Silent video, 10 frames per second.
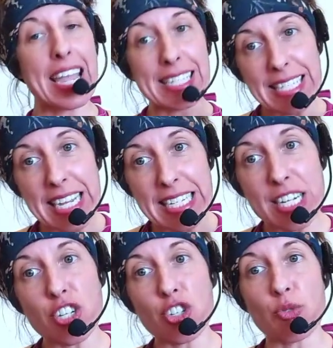it's
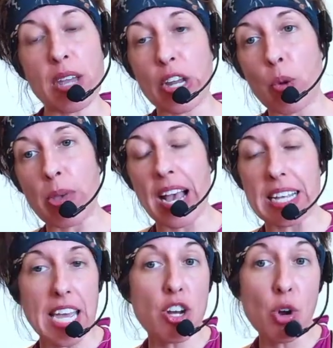easy to do in O B
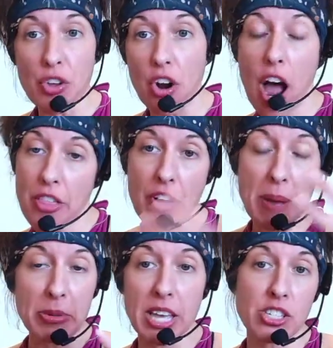S. I know there are other
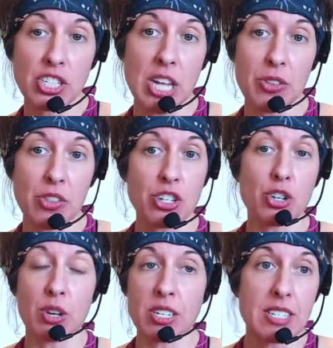applications out there
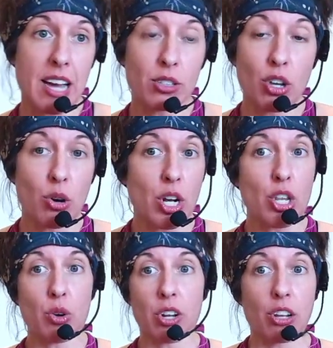that you can download
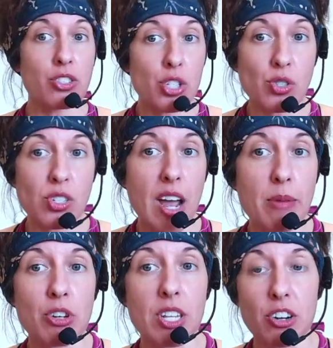and you can also use
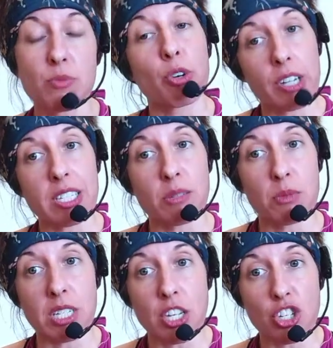timers, and there's more
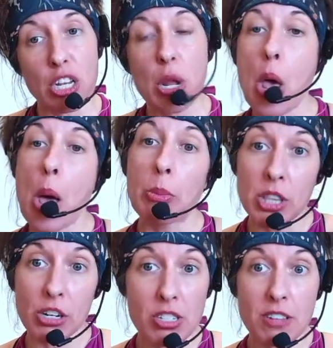customization,
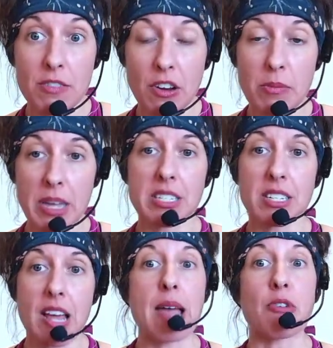but there is a very
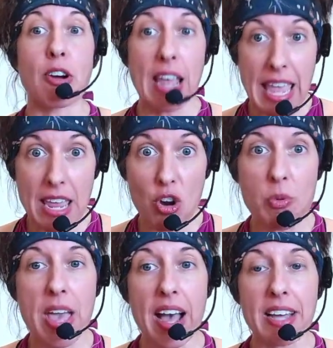basic timer in
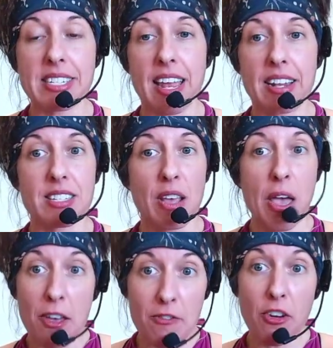O B S that is
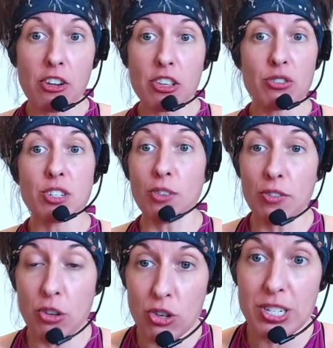very useful
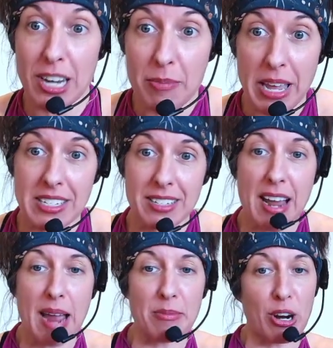if you just need a basic
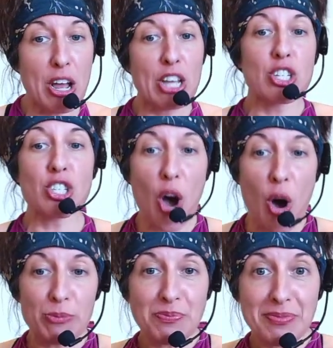timer. So